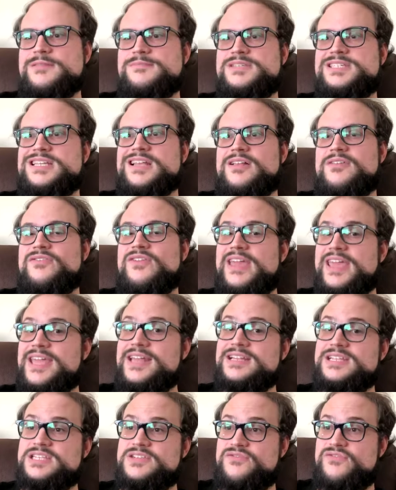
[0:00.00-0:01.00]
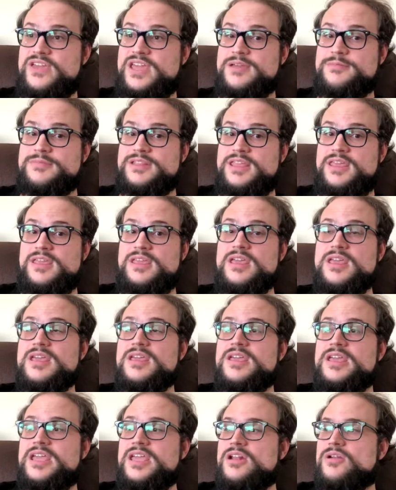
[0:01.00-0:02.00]
himself and his family
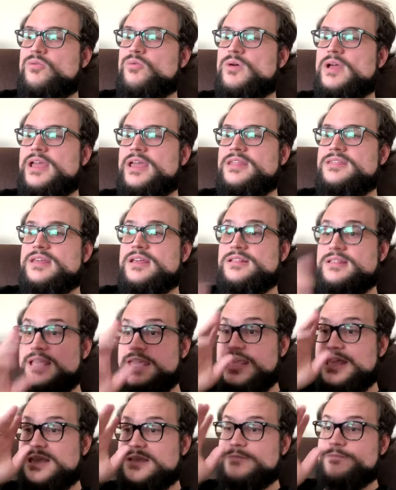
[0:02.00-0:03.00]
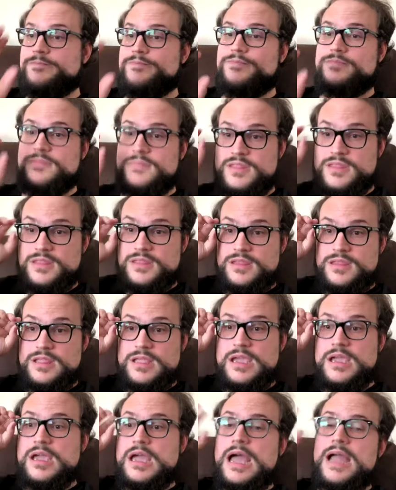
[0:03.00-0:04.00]
in a way that like
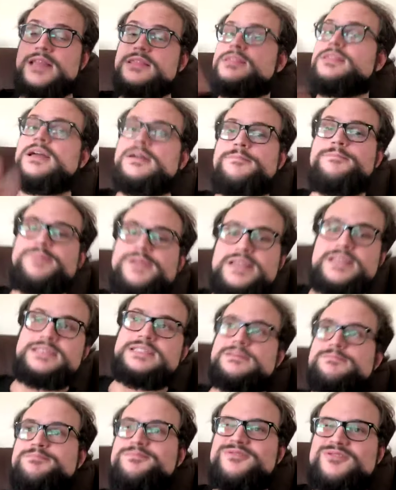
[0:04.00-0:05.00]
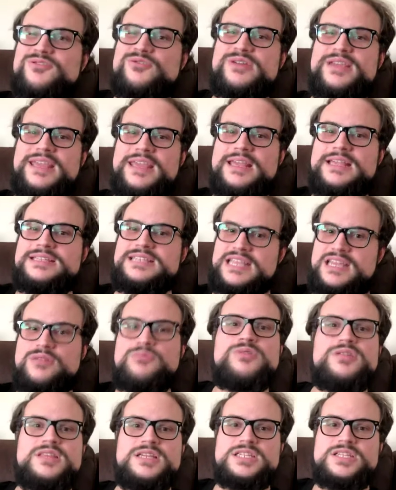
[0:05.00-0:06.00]
I lump his employees
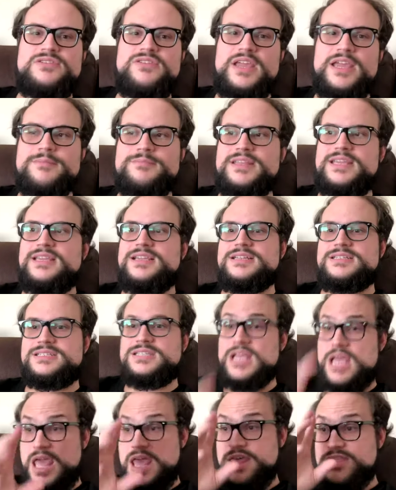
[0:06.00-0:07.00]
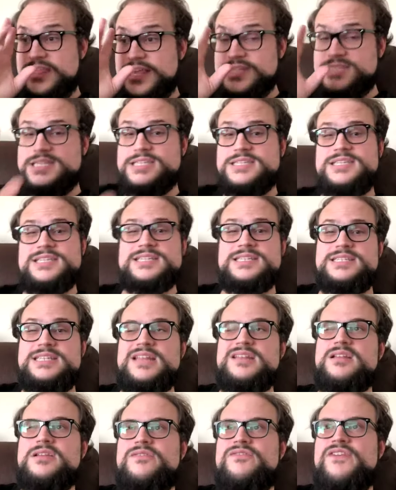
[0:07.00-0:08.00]
in with his family because that's his
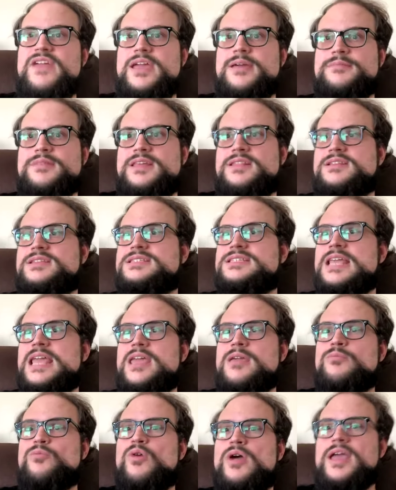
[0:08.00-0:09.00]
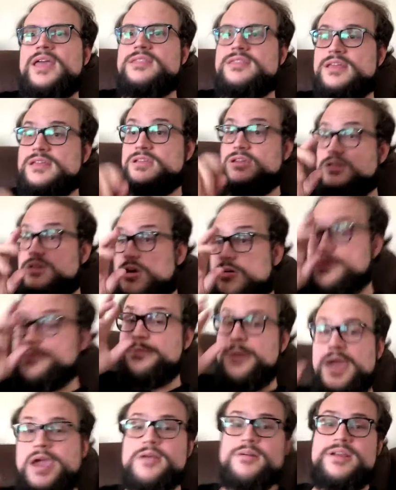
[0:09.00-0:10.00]
extended family. The same way that, you know, a
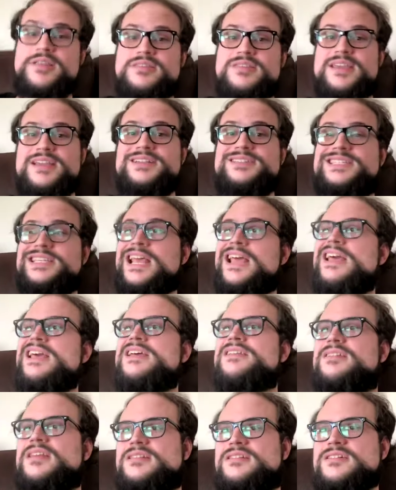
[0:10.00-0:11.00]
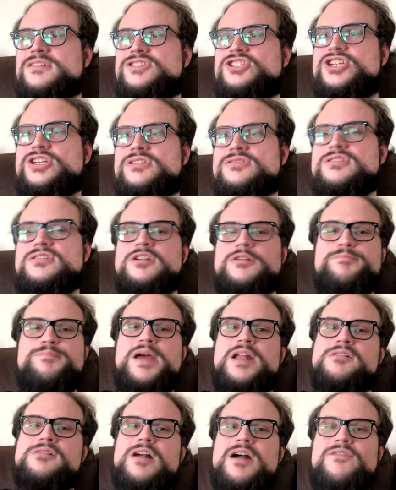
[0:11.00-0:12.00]
parent thinks that their children are
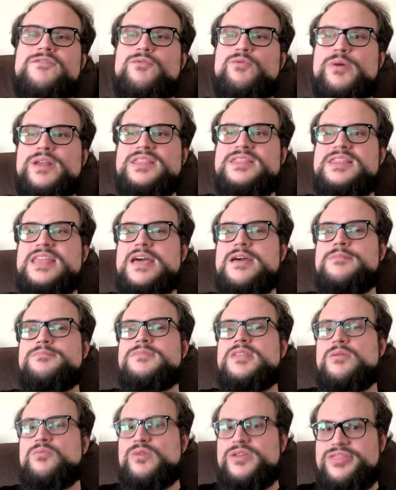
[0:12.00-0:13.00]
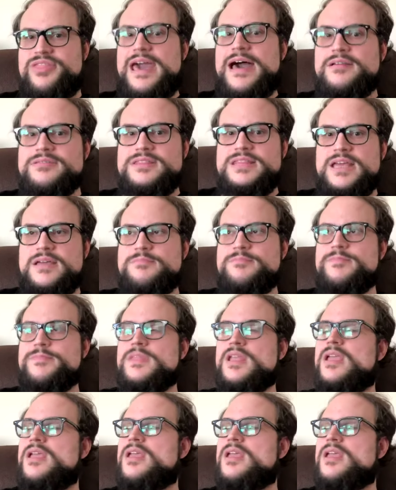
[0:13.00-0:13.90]
better off with them than without them